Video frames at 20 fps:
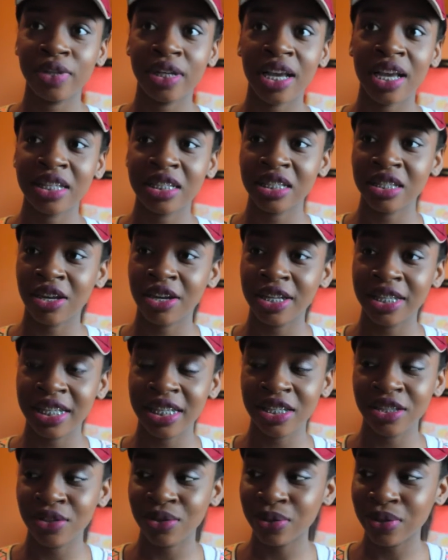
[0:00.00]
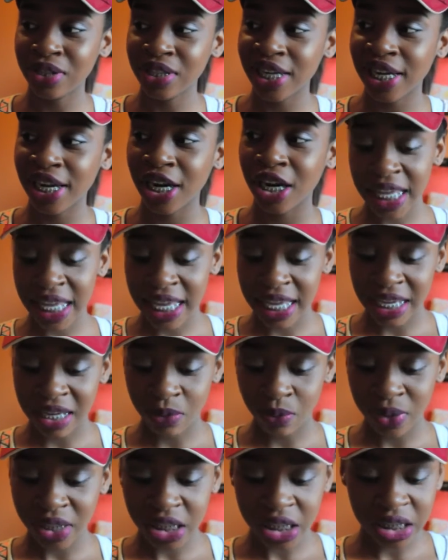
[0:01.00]
I started to get used to her,
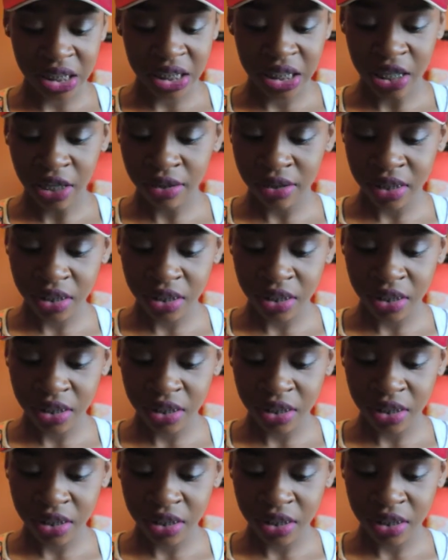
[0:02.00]
and we just told